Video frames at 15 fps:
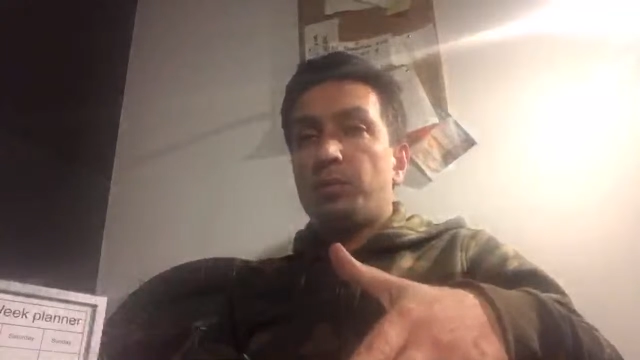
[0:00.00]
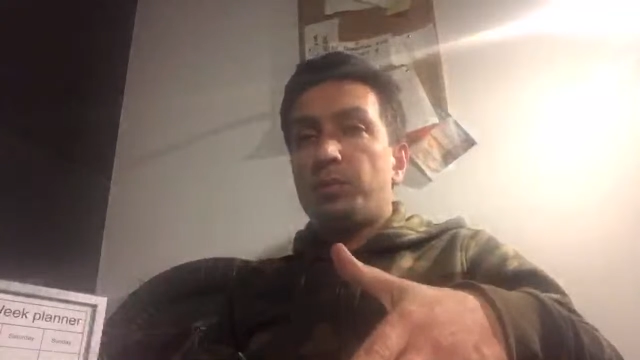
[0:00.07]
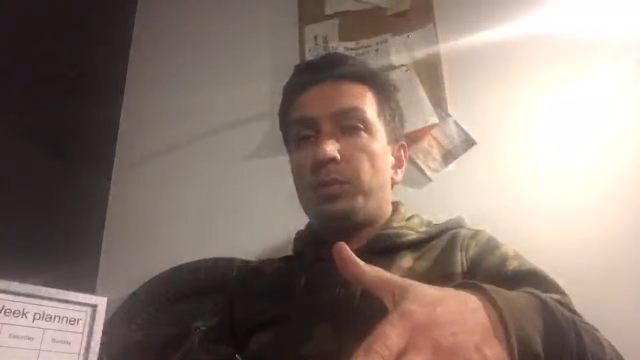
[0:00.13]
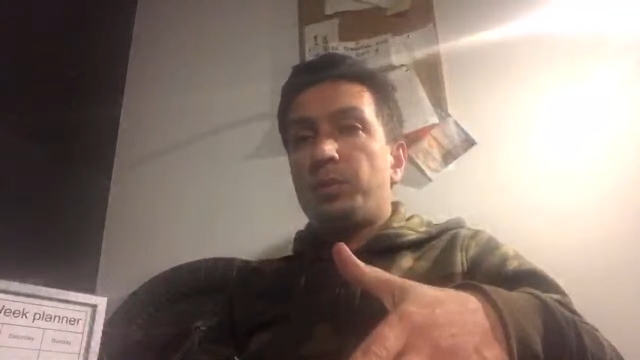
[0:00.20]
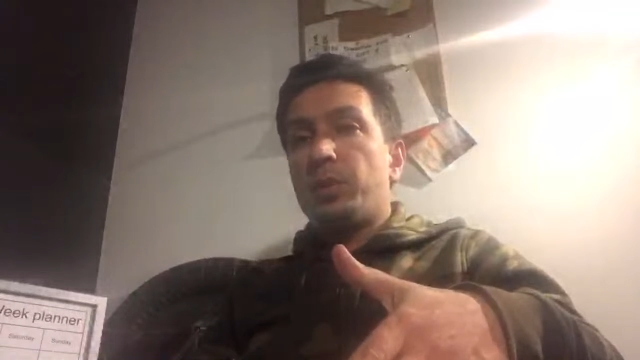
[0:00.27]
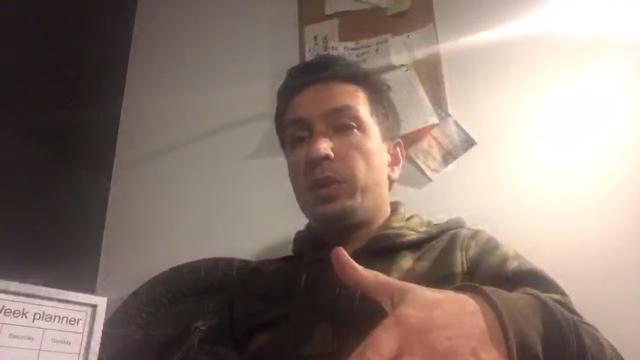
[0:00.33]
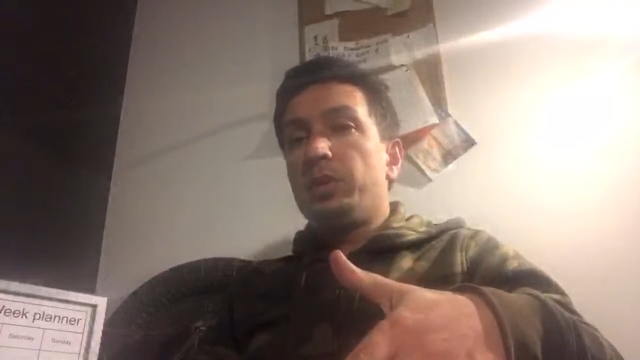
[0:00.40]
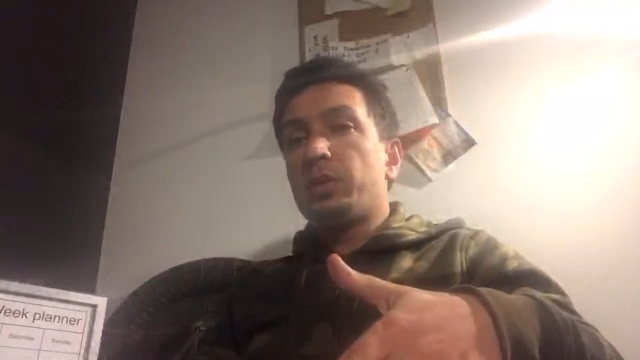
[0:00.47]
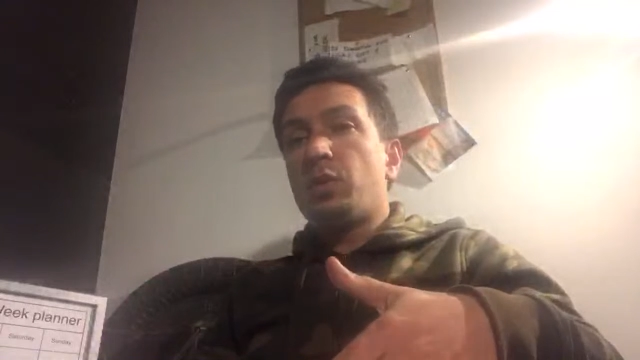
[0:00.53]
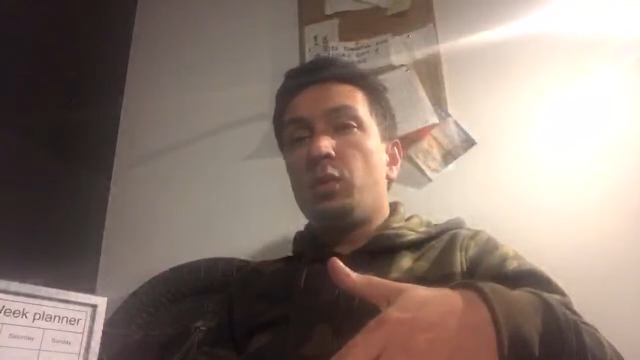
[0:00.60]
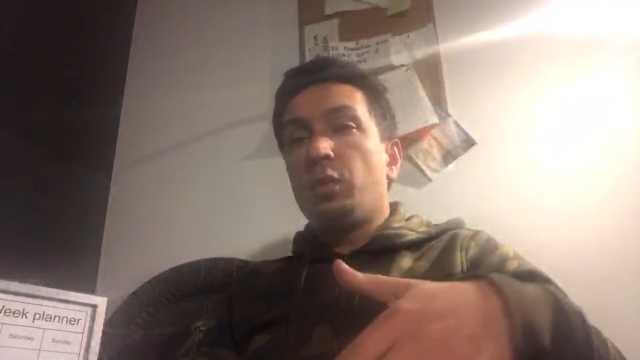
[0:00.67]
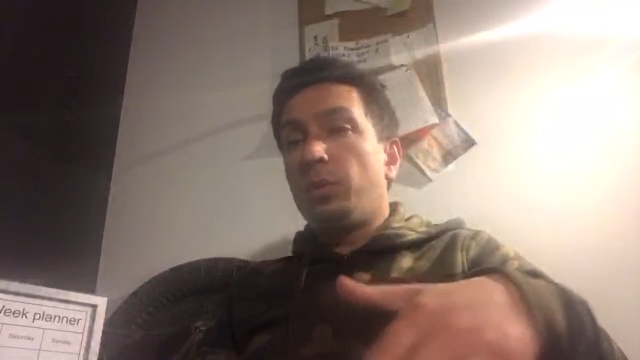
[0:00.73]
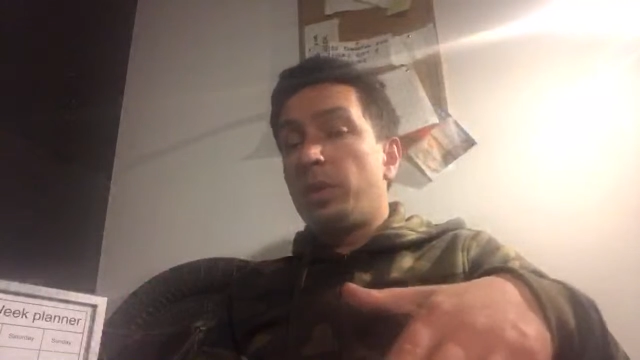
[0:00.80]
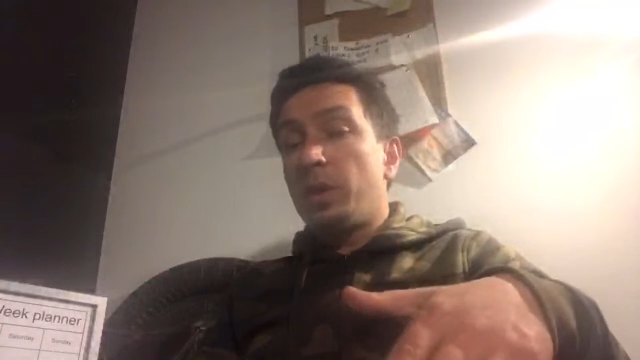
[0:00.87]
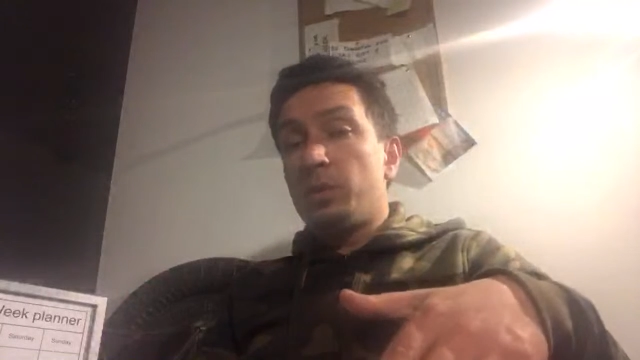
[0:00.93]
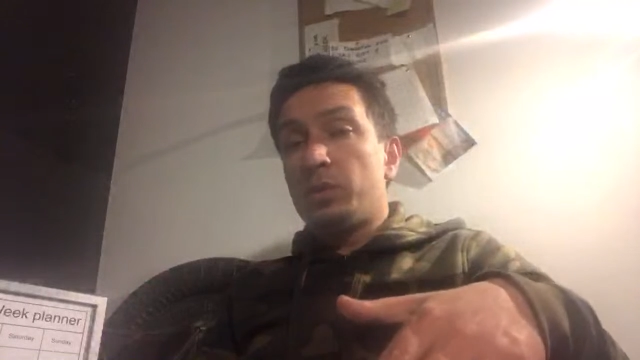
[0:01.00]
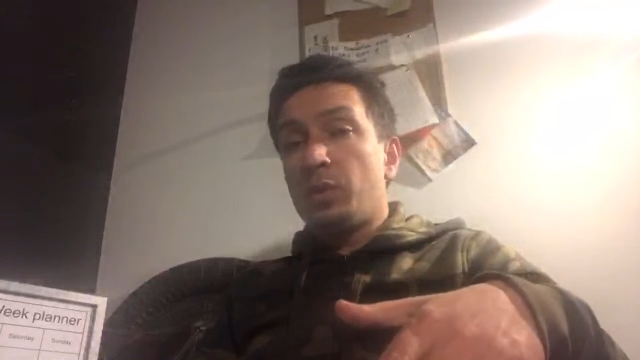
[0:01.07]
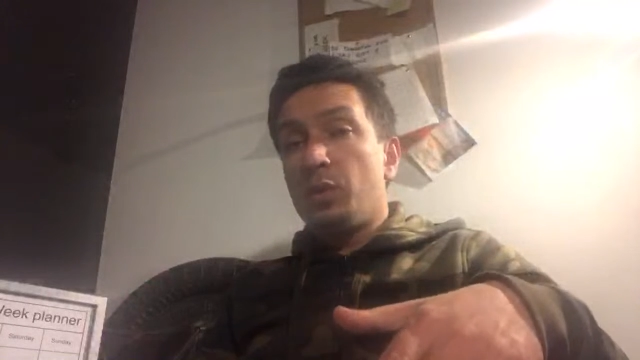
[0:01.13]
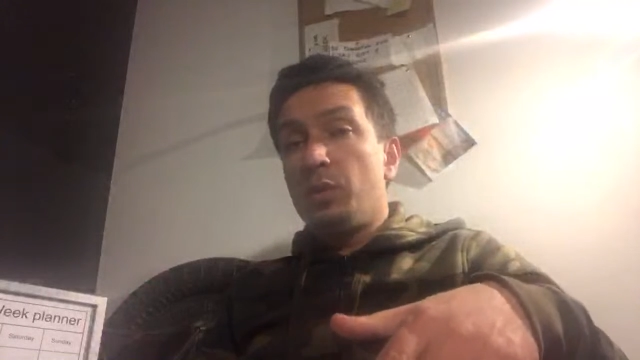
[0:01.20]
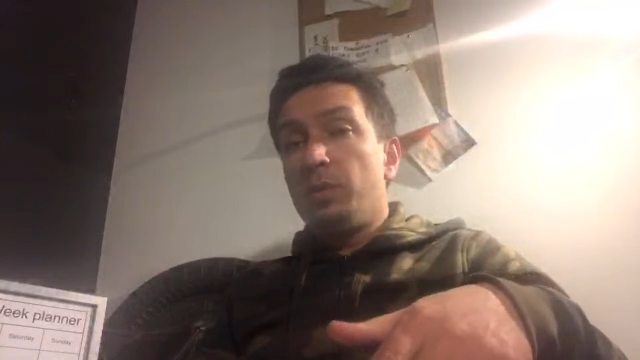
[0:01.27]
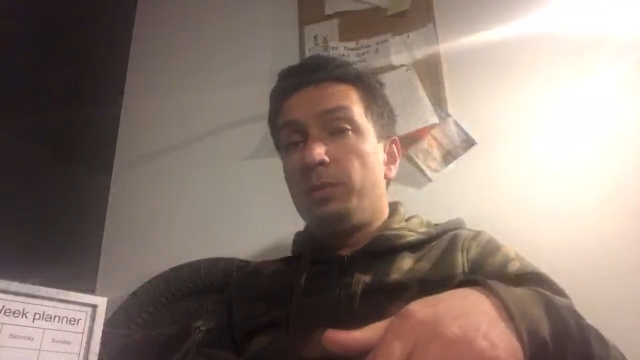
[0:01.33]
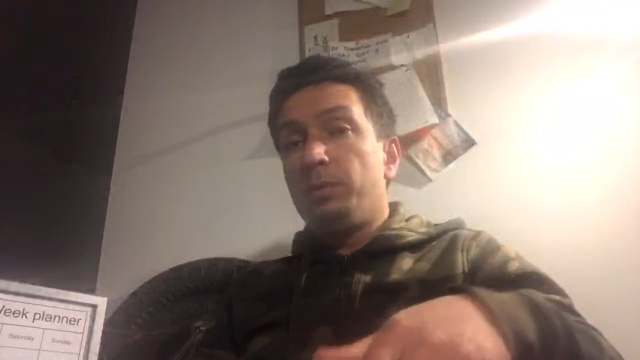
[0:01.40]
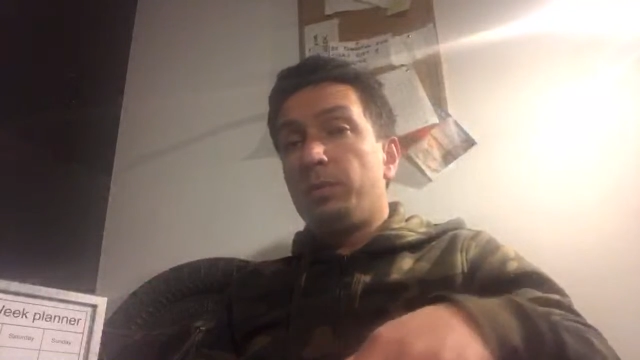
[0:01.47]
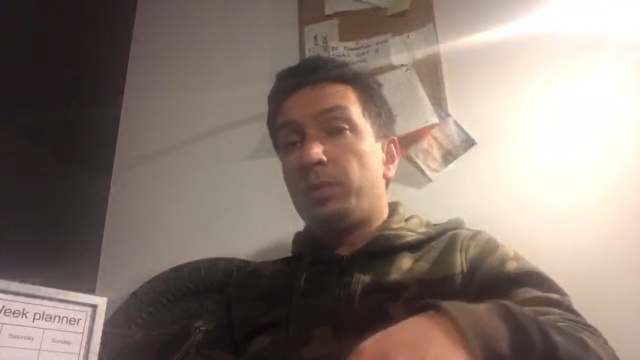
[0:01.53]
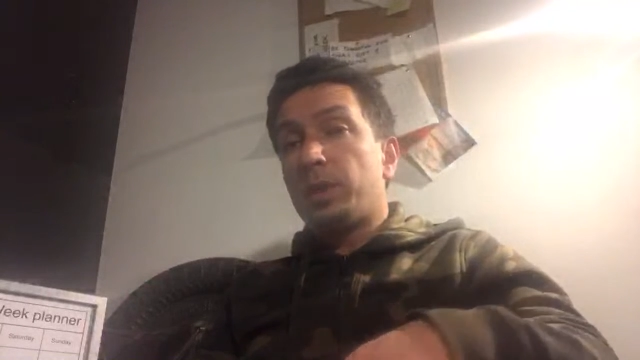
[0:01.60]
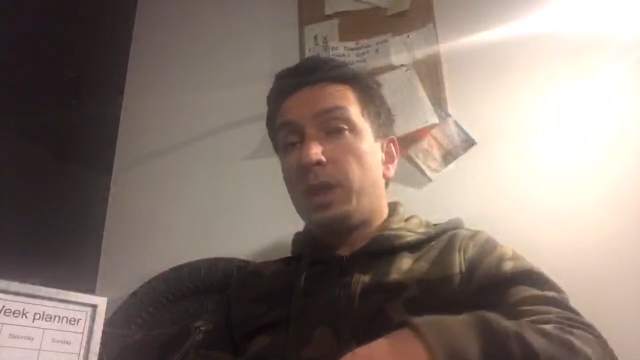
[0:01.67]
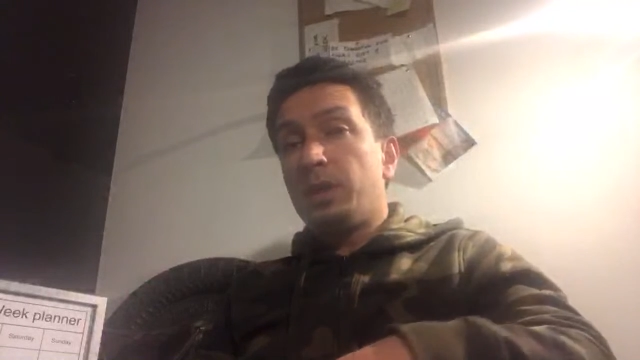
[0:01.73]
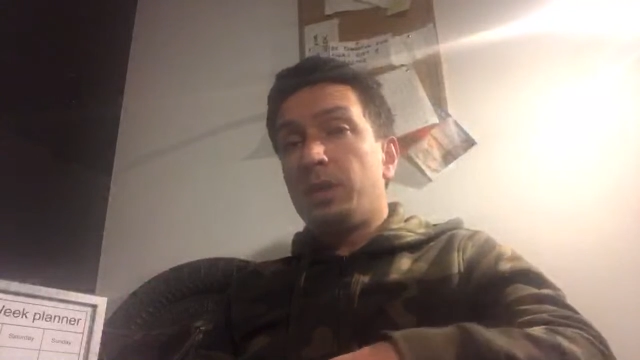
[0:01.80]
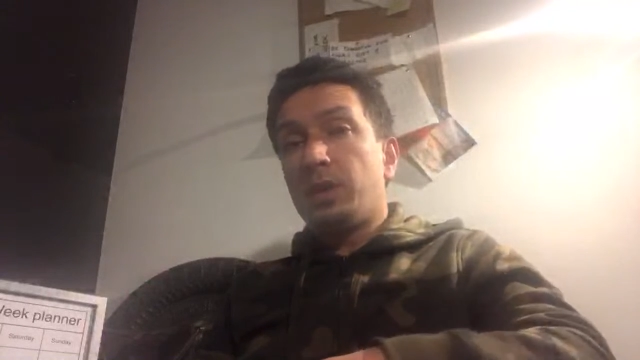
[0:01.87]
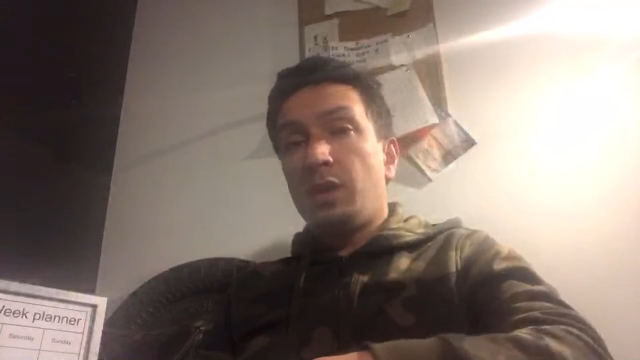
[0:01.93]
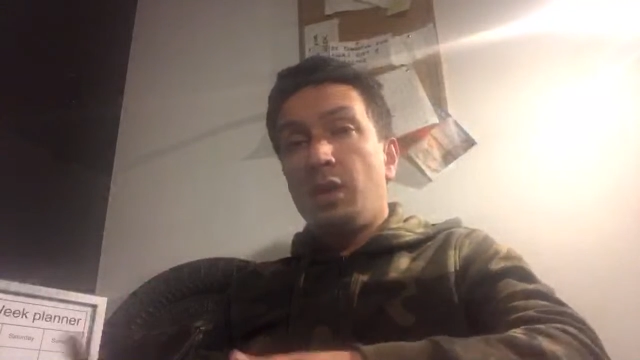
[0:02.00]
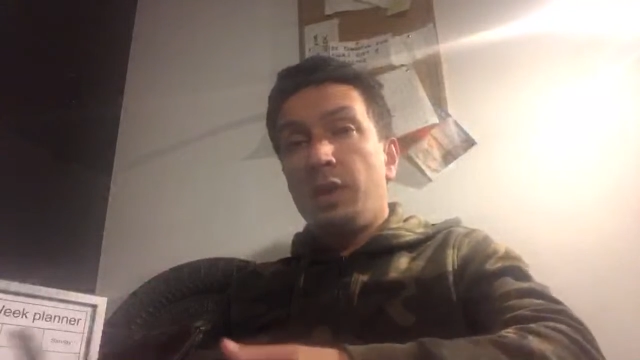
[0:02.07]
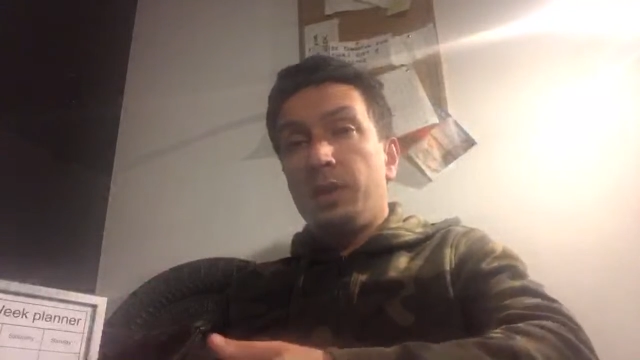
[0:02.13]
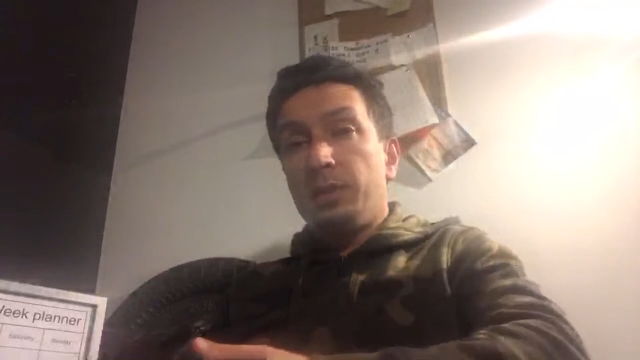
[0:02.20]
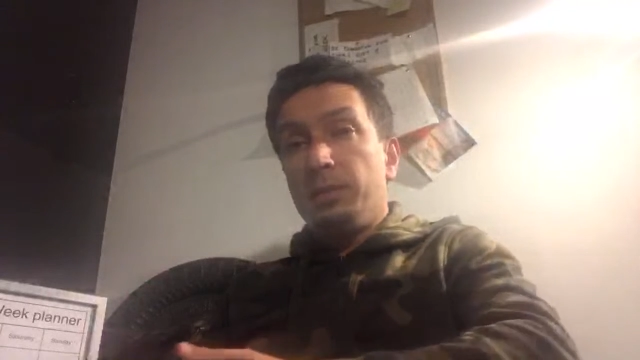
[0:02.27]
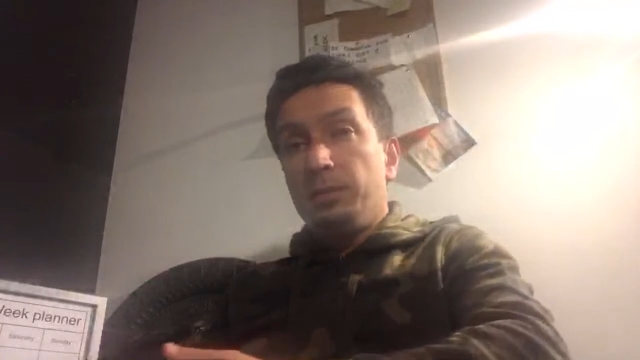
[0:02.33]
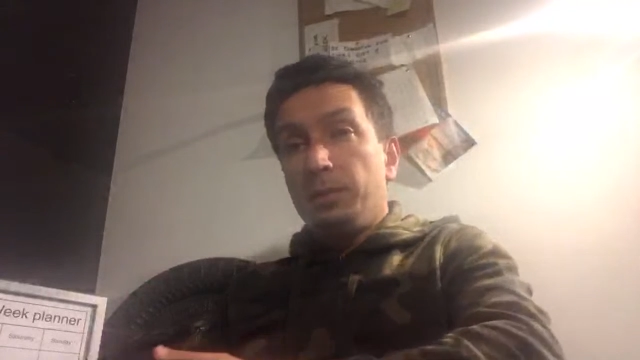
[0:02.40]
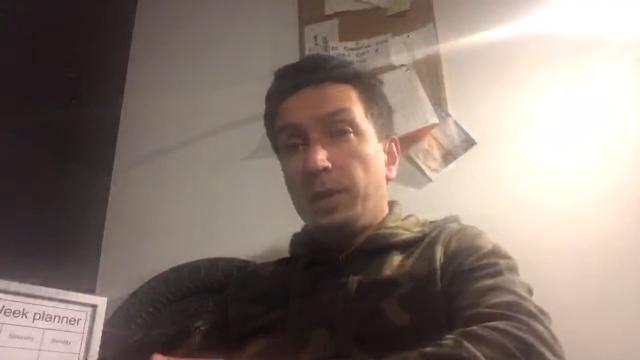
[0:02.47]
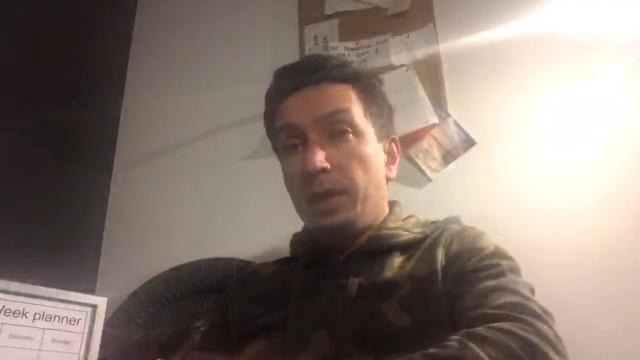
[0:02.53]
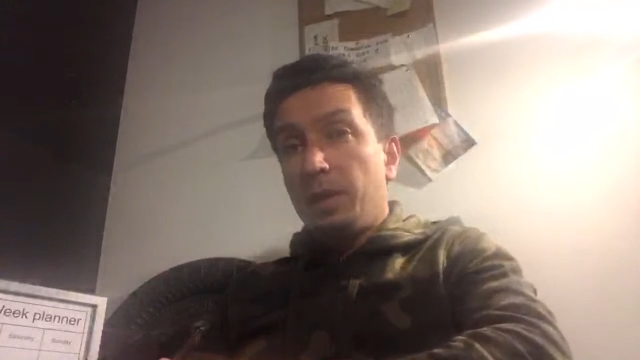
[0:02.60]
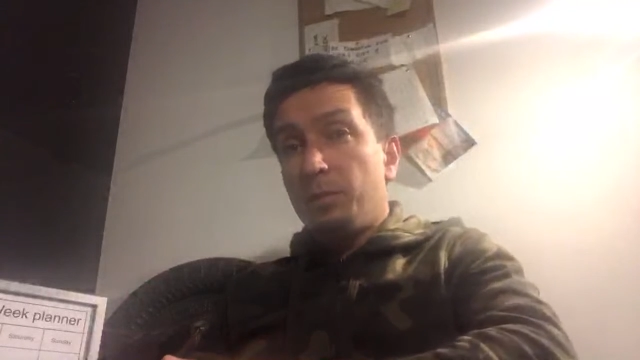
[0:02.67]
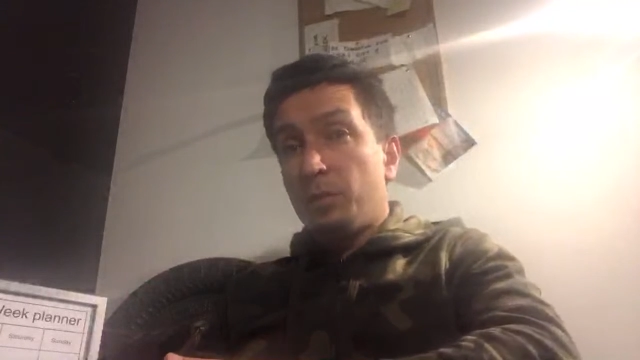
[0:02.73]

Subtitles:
preschool or no school, kindergarten,